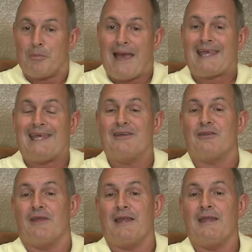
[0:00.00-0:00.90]
pack
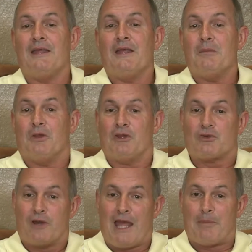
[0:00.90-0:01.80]
into that
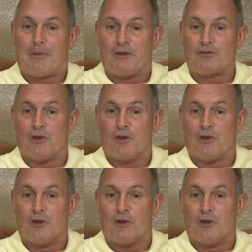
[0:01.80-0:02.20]
ministry happening.